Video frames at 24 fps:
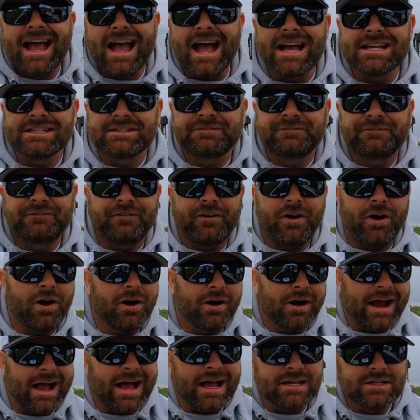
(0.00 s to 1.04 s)
As
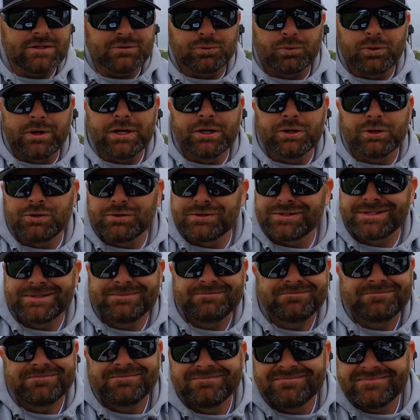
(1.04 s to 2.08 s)
far as
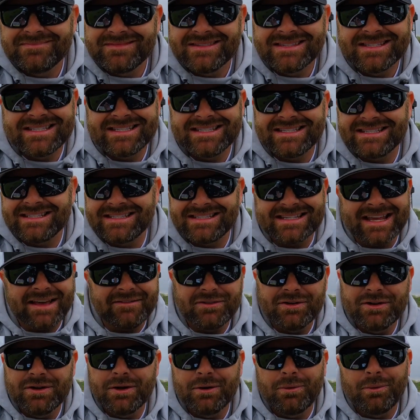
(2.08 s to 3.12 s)
reels,
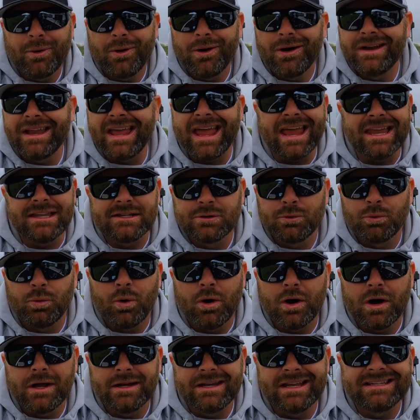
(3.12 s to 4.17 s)
7-to-1,
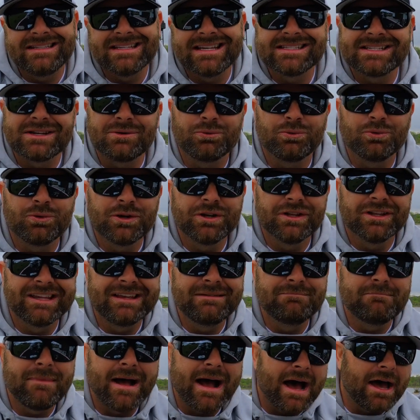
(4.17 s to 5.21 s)
8-to-1, it doesn't
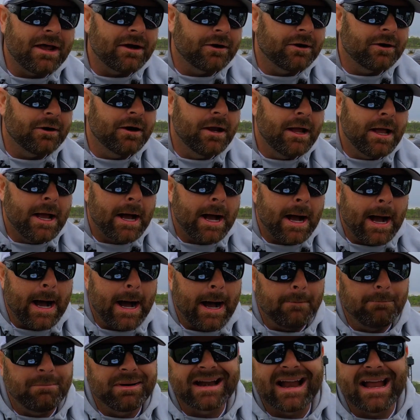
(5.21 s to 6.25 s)
really matter,
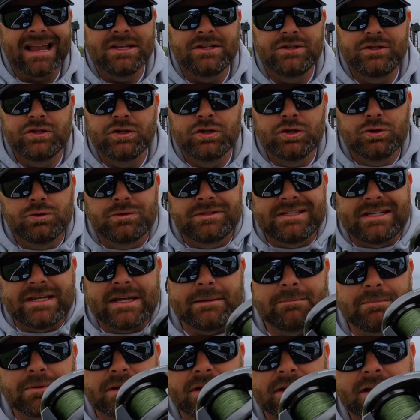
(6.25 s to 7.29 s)
but I do
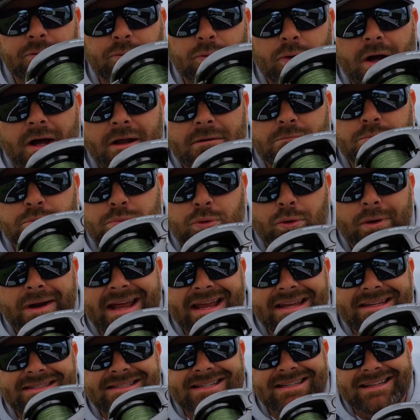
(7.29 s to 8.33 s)
typically run
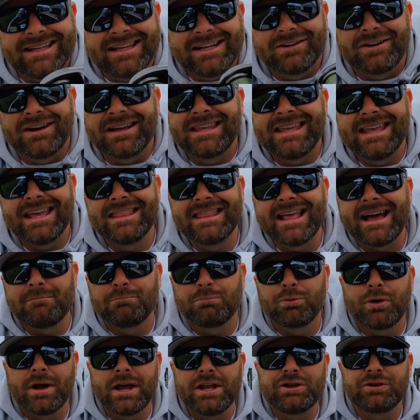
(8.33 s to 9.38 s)
braid to leader. Again,
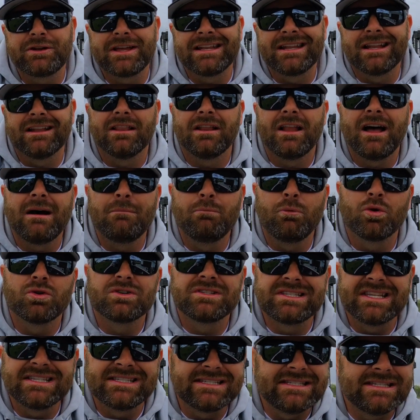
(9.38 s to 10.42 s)
that braid, you're getting a lot more
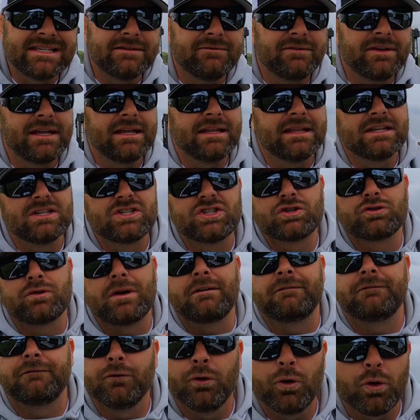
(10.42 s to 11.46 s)
sensitivity than
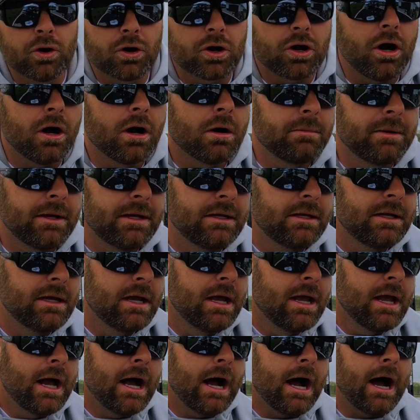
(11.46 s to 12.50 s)
straight fluorocarbon,
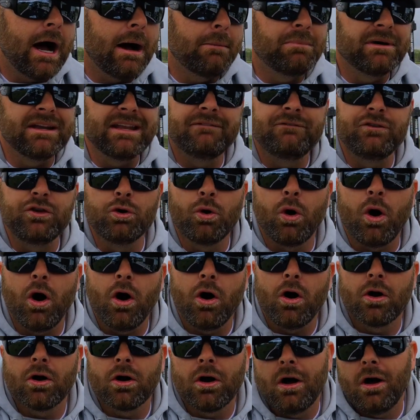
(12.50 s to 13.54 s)
but if you
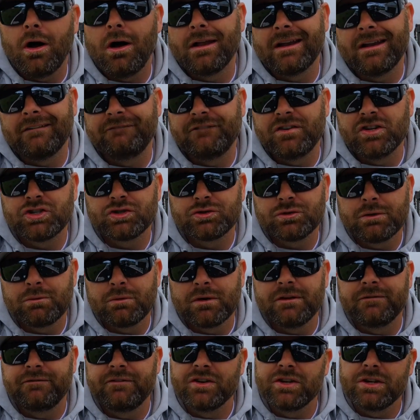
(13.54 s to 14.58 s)
are on a fishery
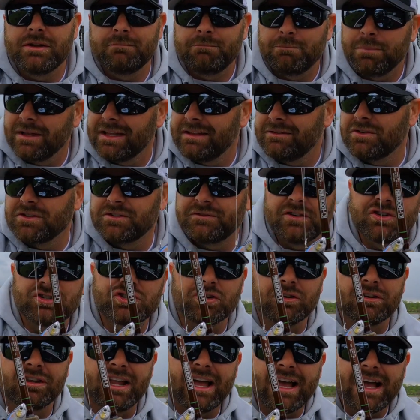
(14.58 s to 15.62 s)
where you believe those
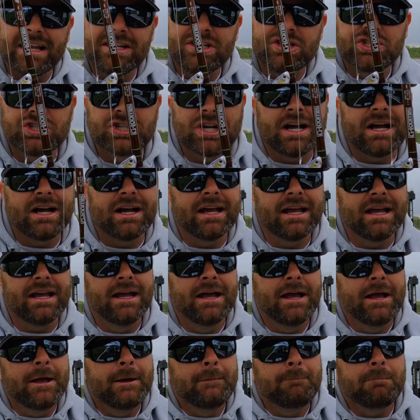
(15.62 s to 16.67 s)
fish are line
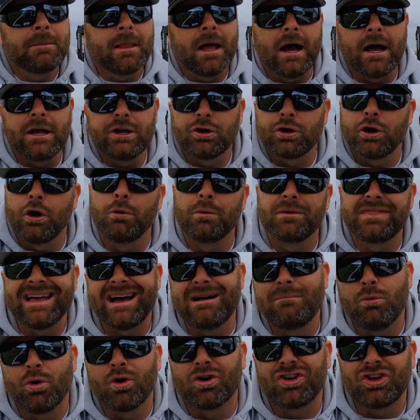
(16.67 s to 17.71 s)
shy, you're going with
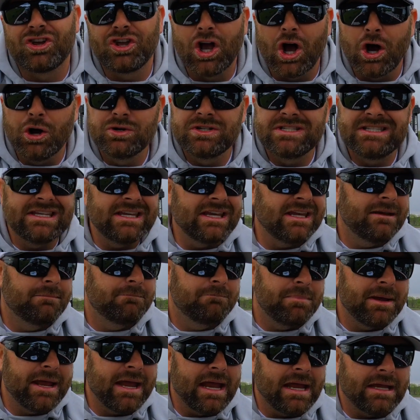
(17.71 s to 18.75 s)
that more ghosty
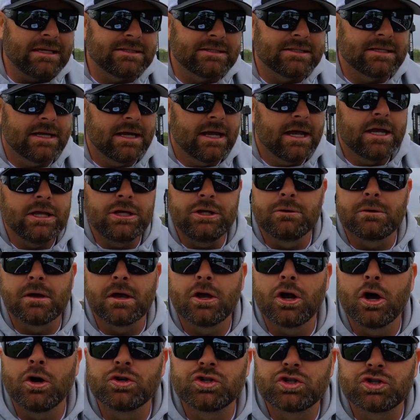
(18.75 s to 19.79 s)
bait, you
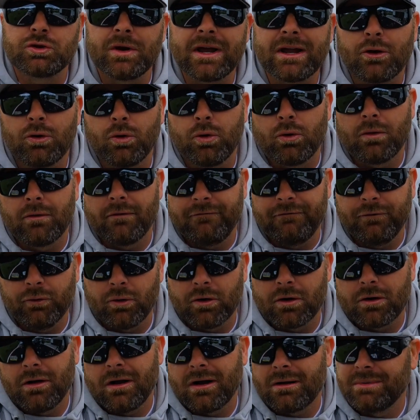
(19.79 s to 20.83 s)
can go straight
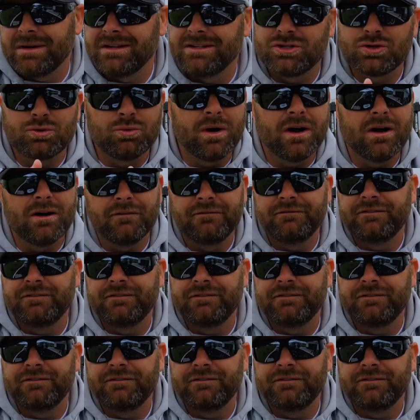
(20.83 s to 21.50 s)
fluorocarbon, 12,